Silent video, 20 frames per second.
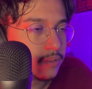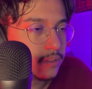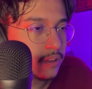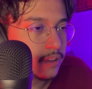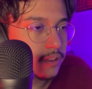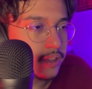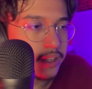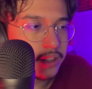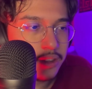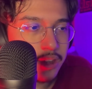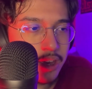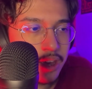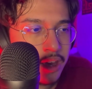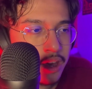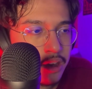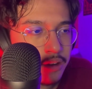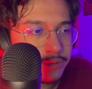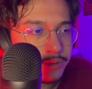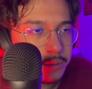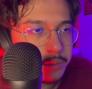Like, they
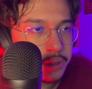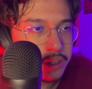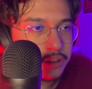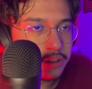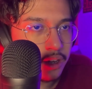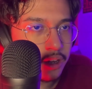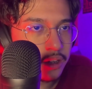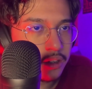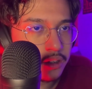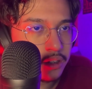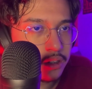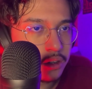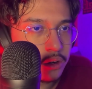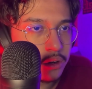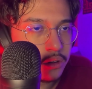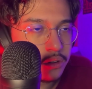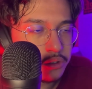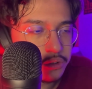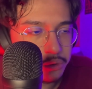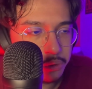have to be tailing her
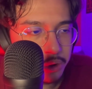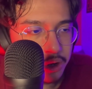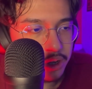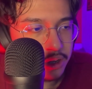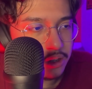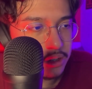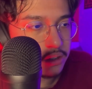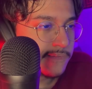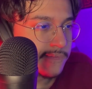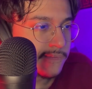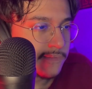as well.